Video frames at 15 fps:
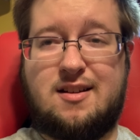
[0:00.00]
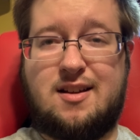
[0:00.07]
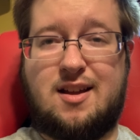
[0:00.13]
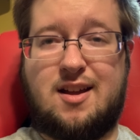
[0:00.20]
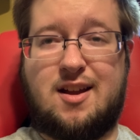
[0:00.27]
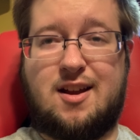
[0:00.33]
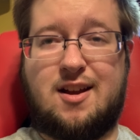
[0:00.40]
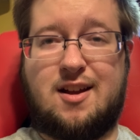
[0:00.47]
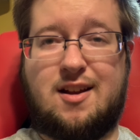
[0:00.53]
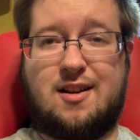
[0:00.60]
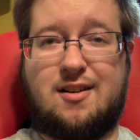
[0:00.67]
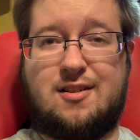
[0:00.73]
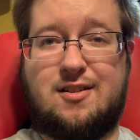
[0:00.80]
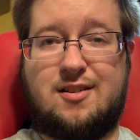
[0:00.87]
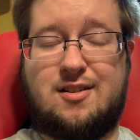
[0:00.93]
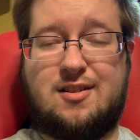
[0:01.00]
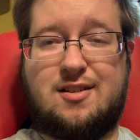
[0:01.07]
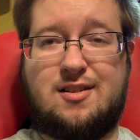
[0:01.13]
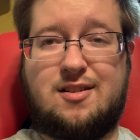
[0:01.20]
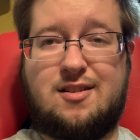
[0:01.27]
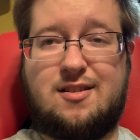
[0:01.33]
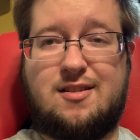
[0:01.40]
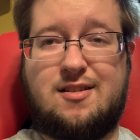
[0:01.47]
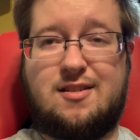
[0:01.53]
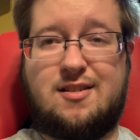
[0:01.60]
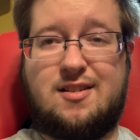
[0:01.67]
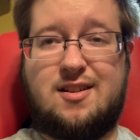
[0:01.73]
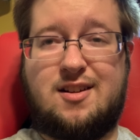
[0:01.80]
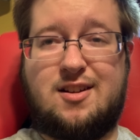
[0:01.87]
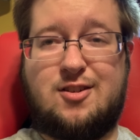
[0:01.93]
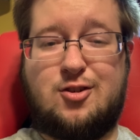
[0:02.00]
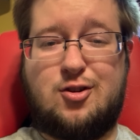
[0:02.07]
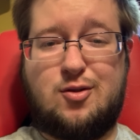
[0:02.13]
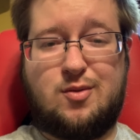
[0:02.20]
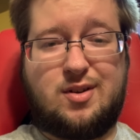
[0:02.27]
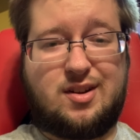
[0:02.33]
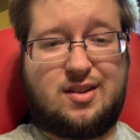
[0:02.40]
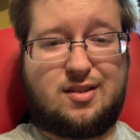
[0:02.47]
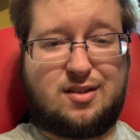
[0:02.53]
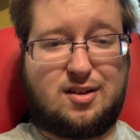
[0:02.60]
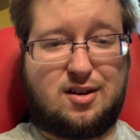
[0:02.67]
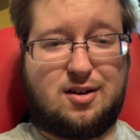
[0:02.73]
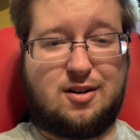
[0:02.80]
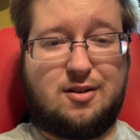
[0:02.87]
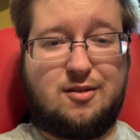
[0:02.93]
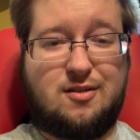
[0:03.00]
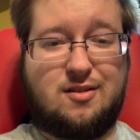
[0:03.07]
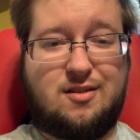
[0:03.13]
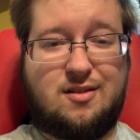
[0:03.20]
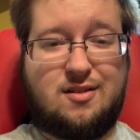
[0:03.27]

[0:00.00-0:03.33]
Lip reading: and in doing so,